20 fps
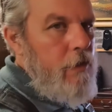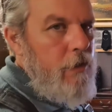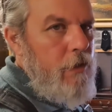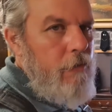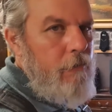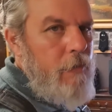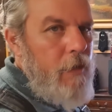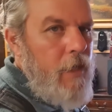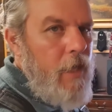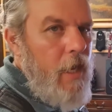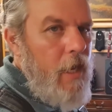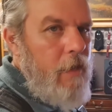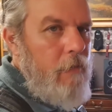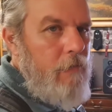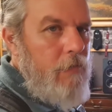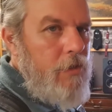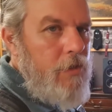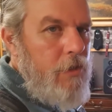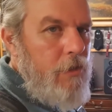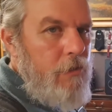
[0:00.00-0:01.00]
you
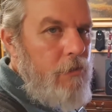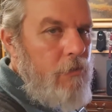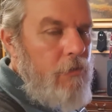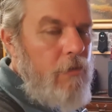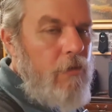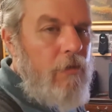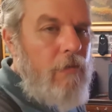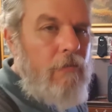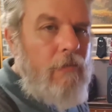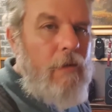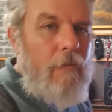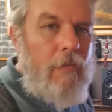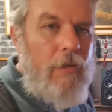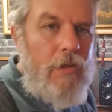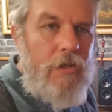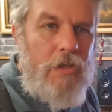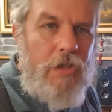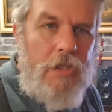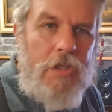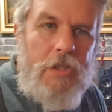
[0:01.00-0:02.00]
became two. Remember,
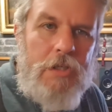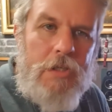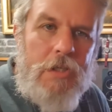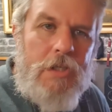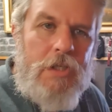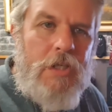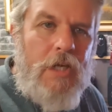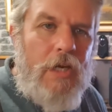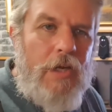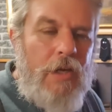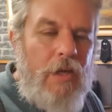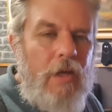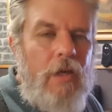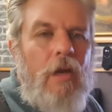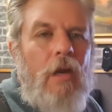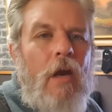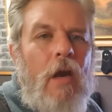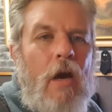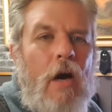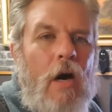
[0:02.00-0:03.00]
Jesus said,
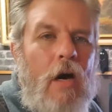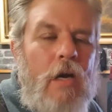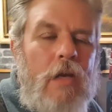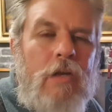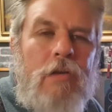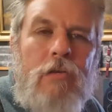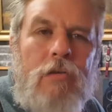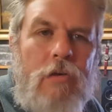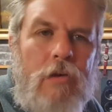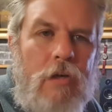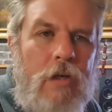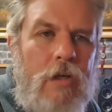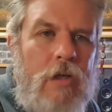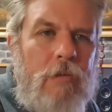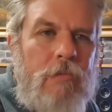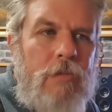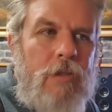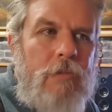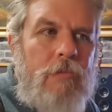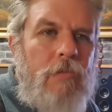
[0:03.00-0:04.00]
I do not
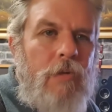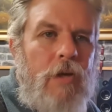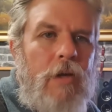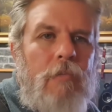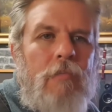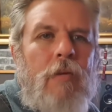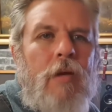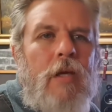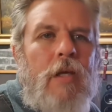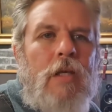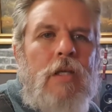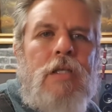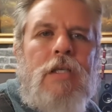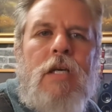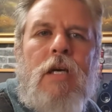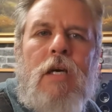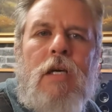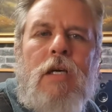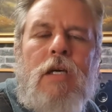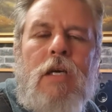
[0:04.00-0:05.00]
come to bring peace,
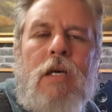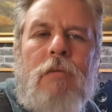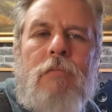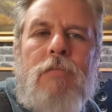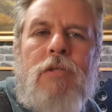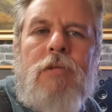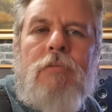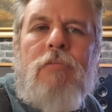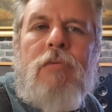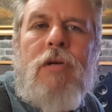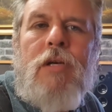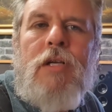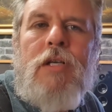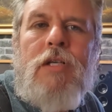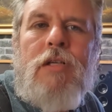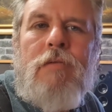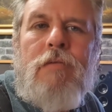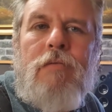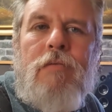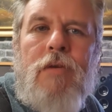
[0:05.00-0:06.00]
I come to bring
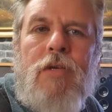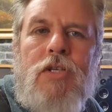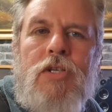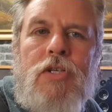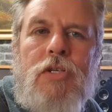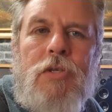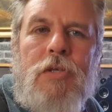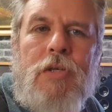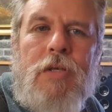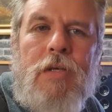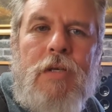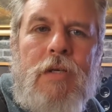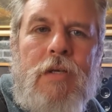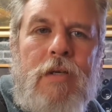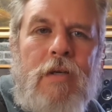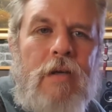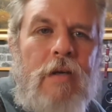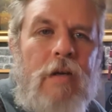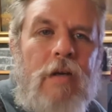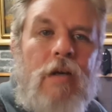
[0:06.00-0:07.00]
division.
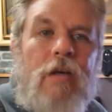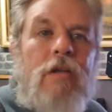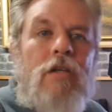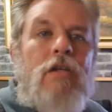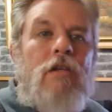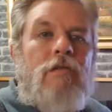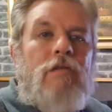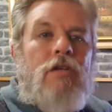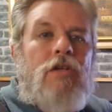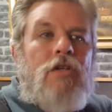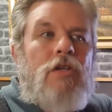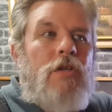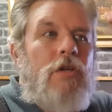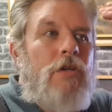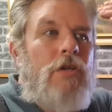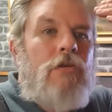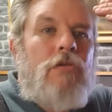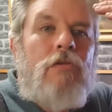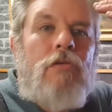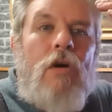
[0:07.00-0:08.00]
Division in
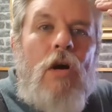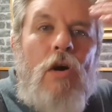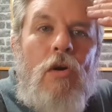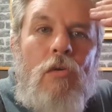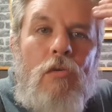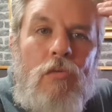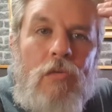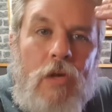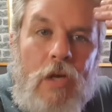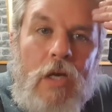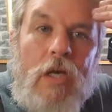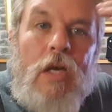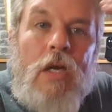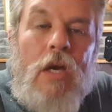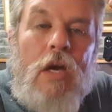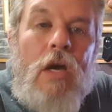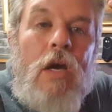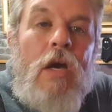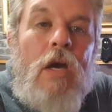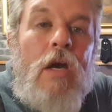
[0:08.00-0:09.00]
your own
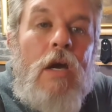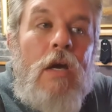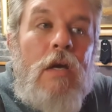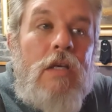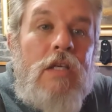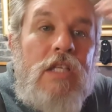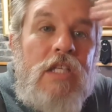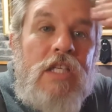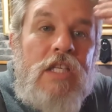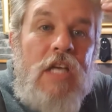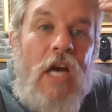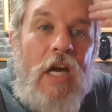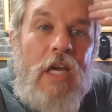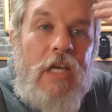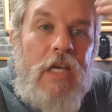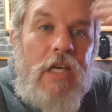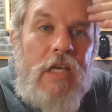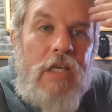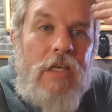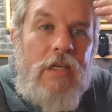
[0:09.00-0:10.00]

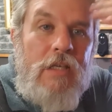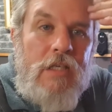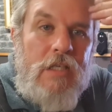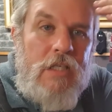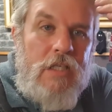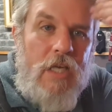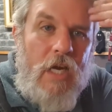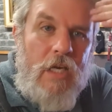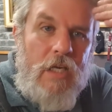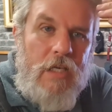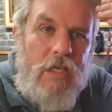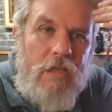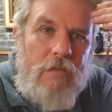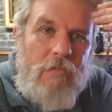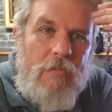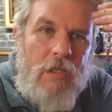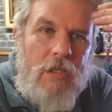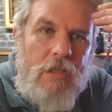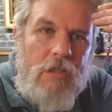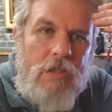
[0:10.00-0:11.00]
psyche. Psyche
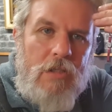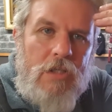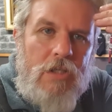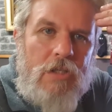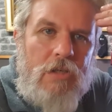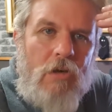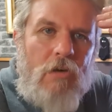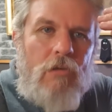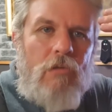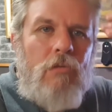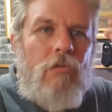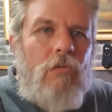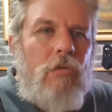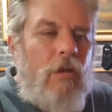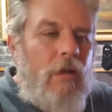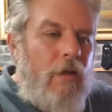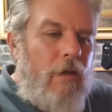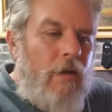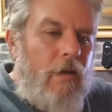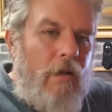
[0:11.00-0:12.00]
means soul.
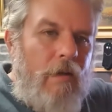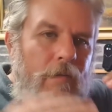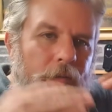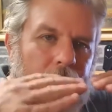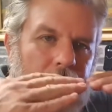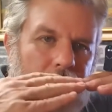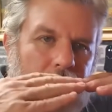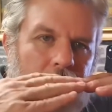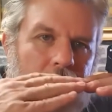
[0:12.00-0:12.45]
There's a